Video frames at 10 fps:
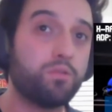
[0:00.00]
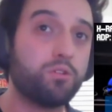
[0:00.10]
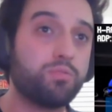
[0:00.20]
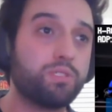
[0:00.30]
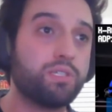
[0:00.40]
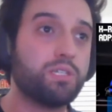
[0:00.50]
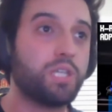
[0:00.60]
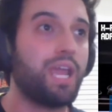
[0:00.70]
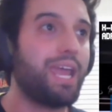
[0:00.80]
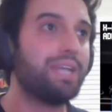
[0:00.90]
field goal
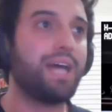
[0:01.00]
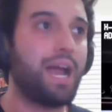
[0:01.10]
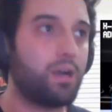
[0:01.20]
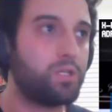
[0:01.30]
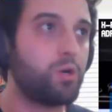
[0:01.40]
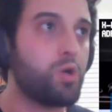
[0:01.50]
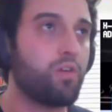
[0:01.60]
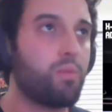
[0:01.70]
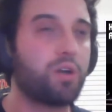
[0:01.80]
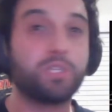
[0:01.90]
percentage and higher
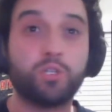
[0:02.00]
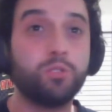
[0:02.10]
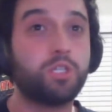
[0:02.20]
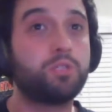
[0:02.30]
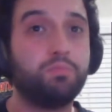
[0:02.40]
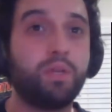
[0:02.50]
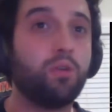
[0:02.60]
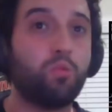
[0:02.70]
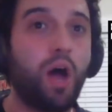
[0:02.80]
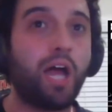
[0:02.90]
turnover marks. It could just
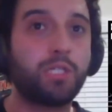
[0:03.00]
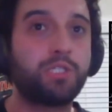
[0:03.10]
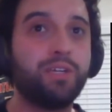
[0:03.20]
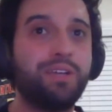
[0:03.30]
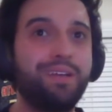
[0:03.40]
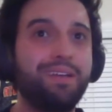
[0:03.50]
be a wash.